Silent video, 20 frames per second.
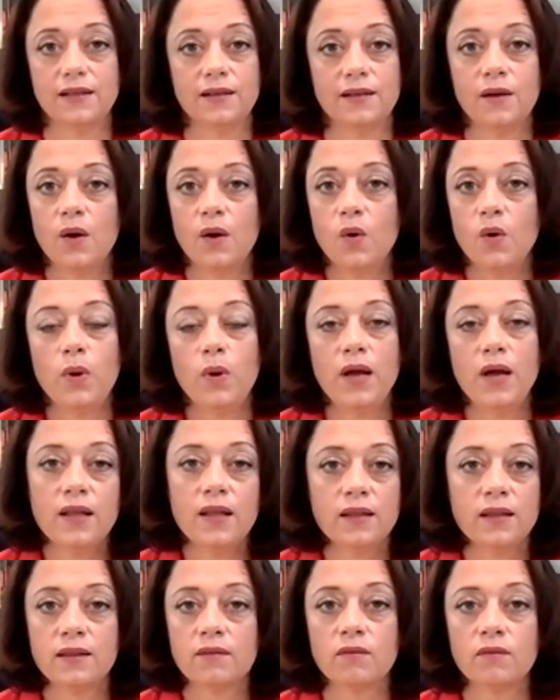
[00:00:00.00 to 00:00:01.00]
with
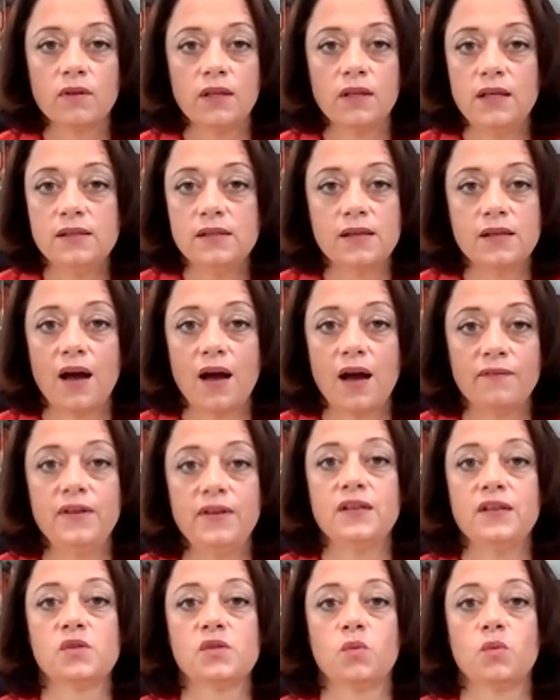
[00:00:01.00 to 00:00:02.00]
these
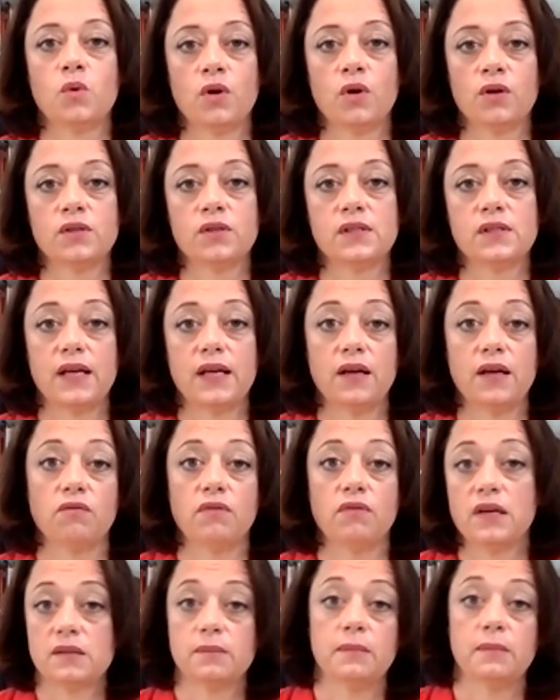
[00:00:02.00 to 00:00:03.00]
obvious words like
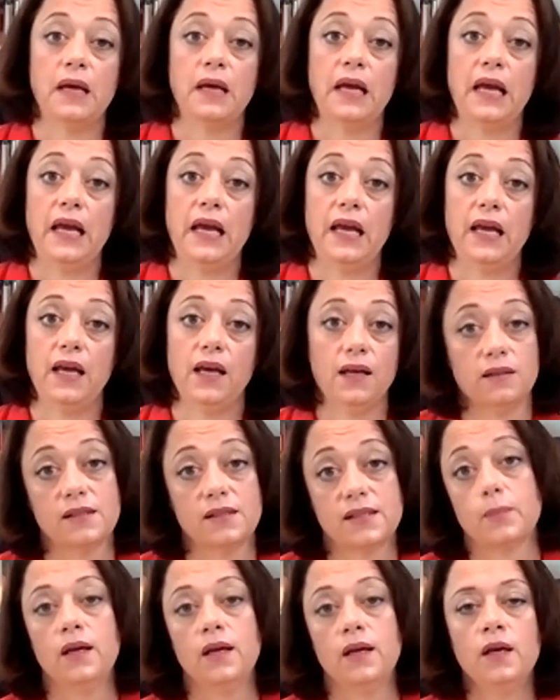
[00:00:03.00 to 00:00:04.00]
resume and summary.
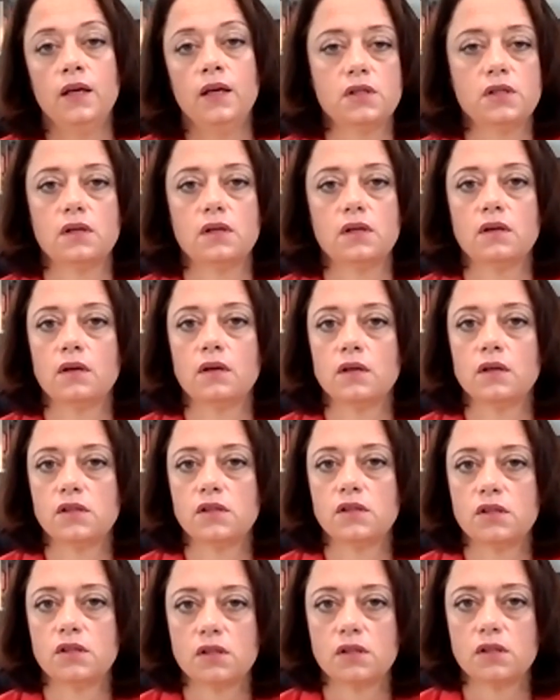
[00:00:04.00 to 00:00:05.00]
Just
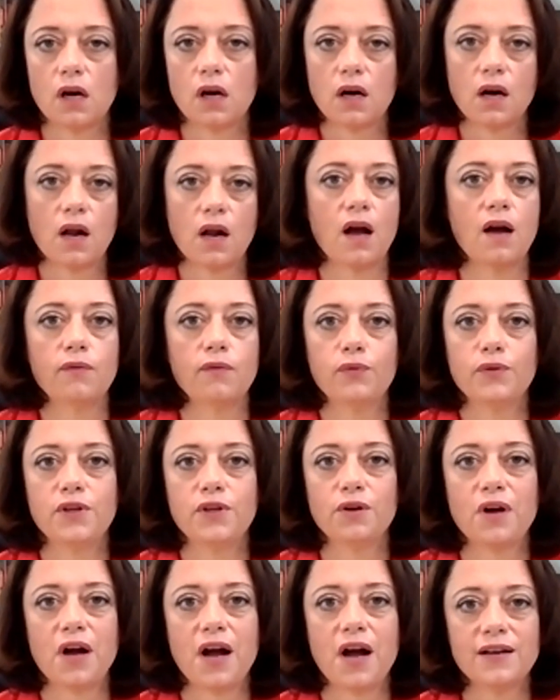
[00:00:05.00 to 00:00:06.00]
start off with your
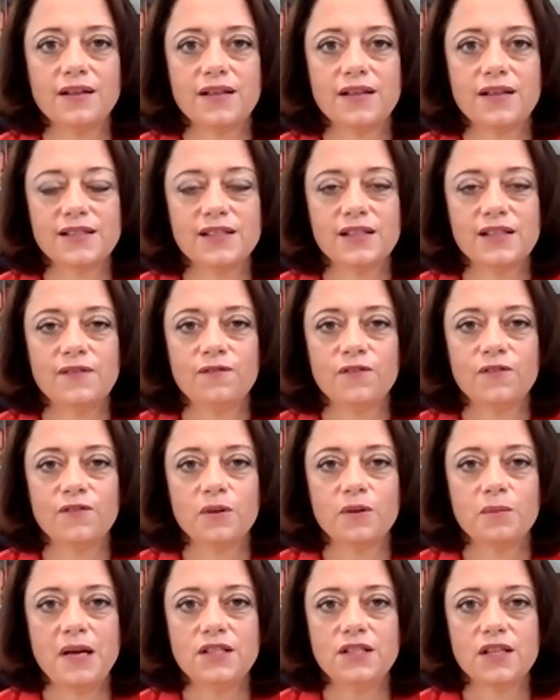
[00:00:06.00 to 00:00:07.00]
contact
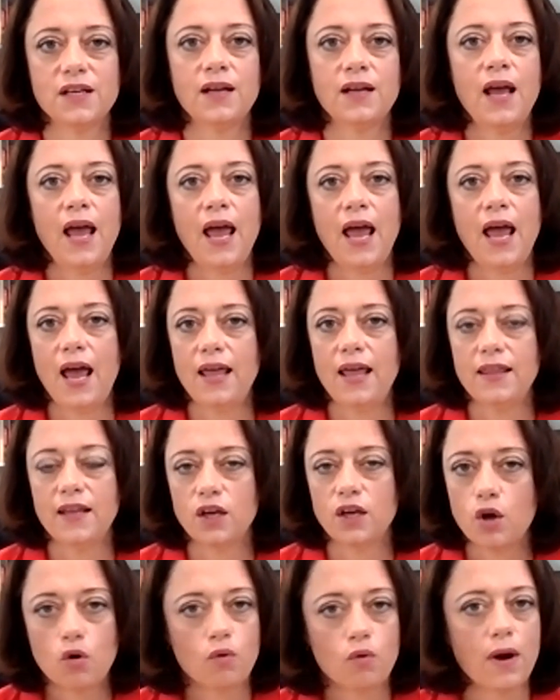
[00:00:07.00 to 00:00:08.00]
information and then
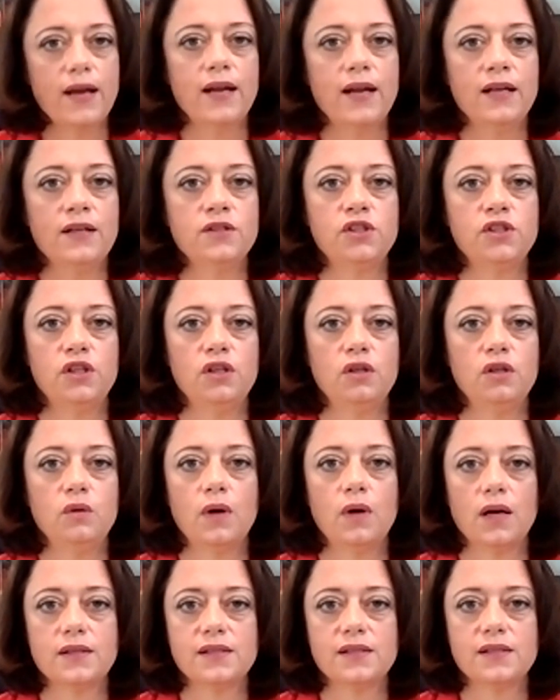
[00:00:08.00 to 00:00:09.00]
go right into
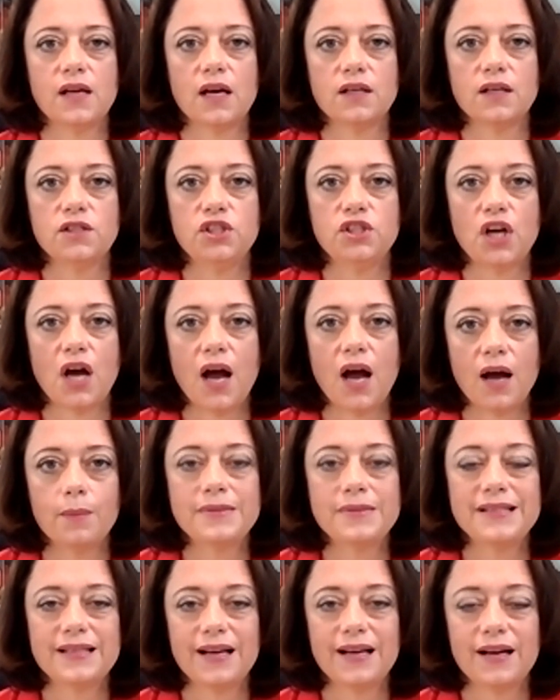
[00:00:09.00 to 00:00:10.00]
a job
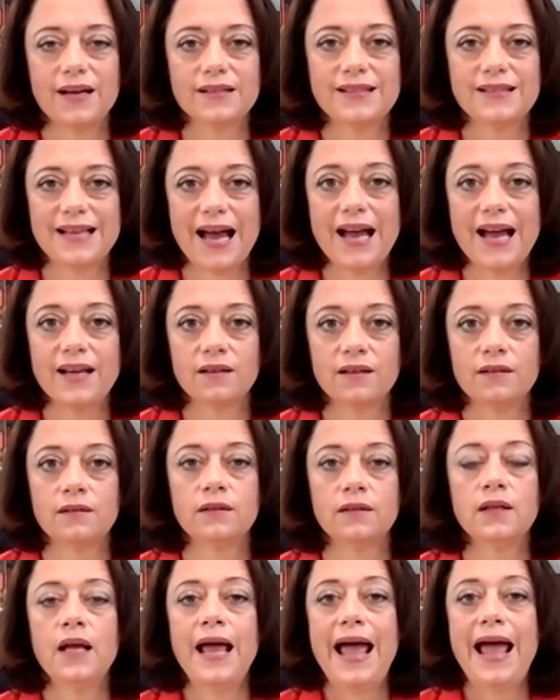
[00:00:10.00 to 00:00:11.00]
title
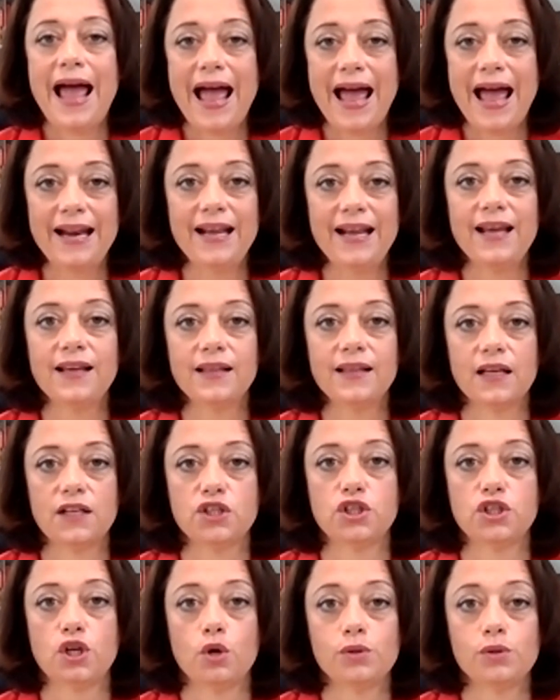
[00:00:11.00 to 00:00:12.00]
heading that
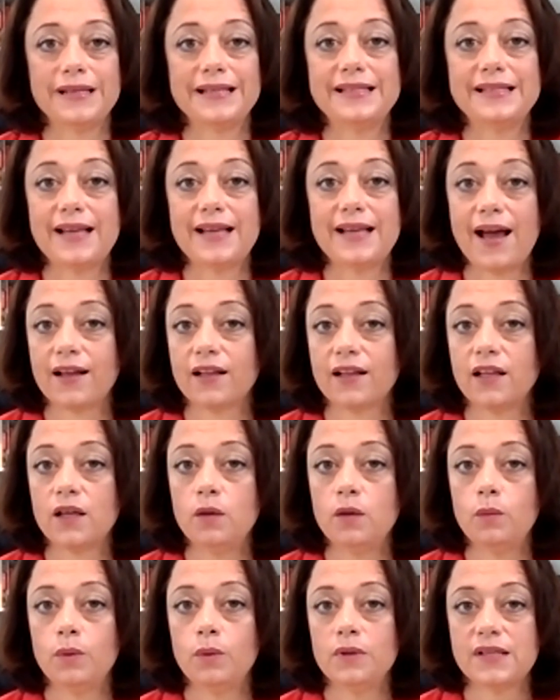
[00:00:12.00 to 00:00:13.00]
shows exactly what
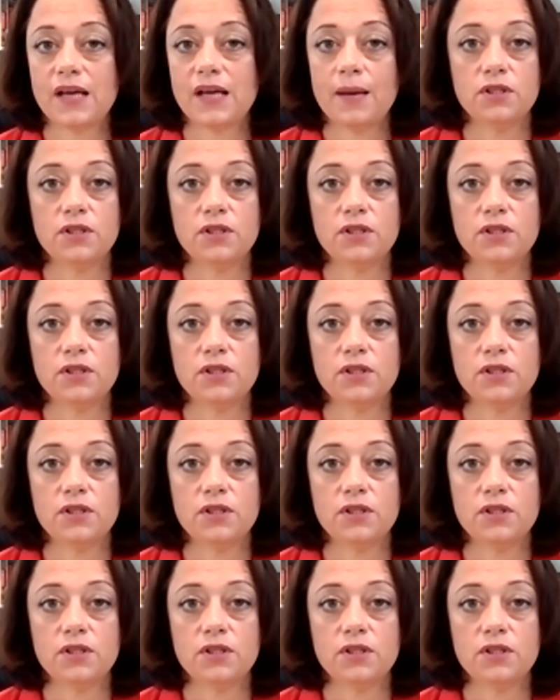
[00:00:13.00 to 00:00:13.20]
type of job